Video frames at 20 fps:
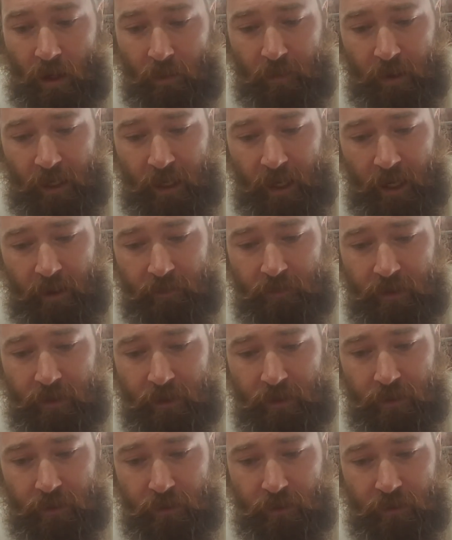I'm going to have to
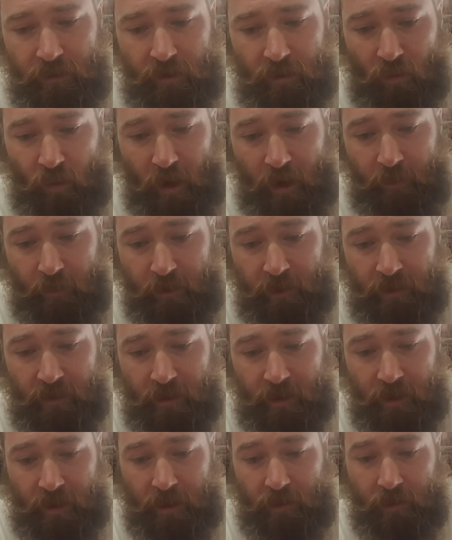do some
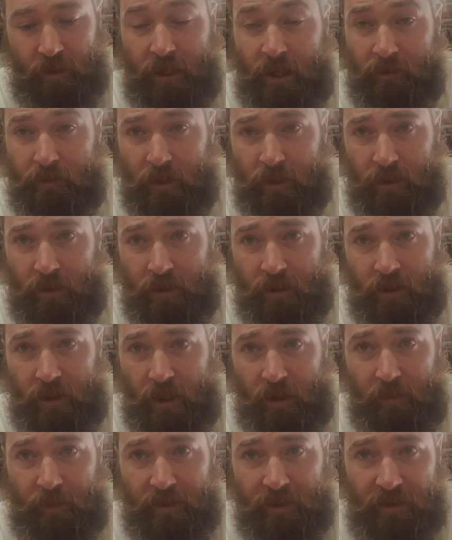referencing. I'm going to have to look
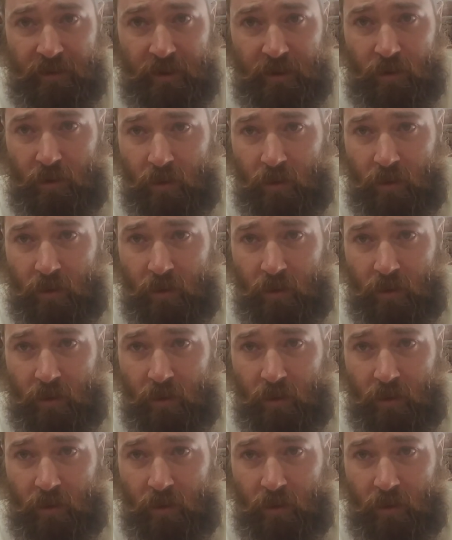up and see